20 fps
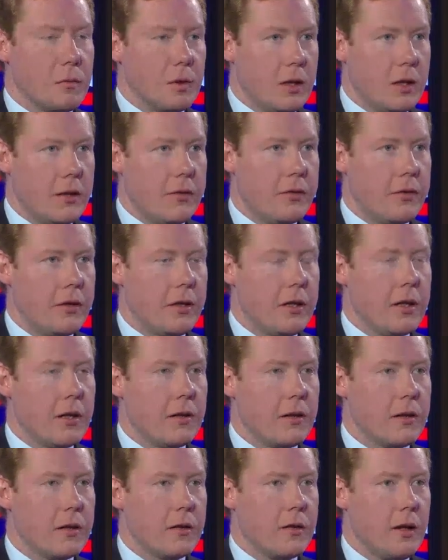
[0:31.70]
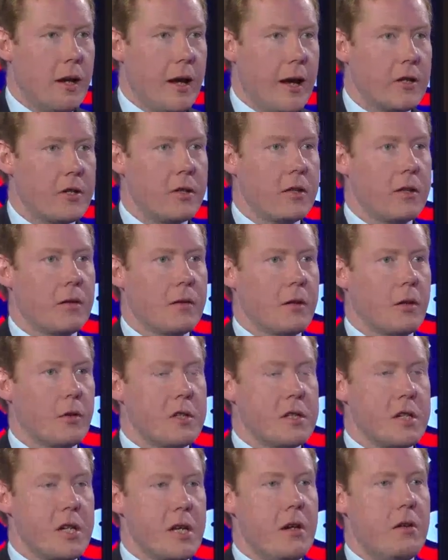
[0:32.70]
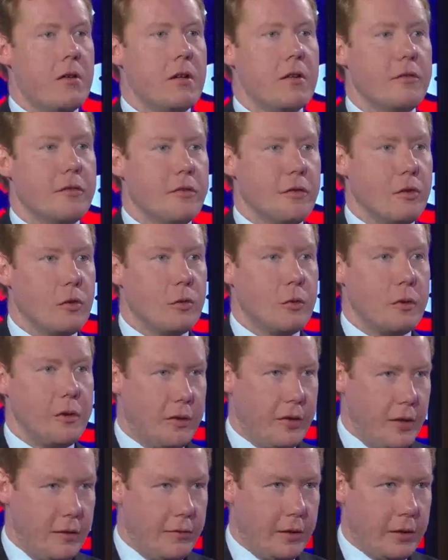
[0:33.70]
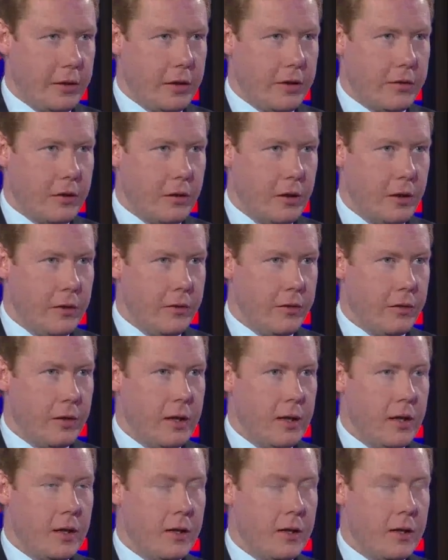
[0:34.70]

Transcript: last year that actually the criteria for receiving these grants,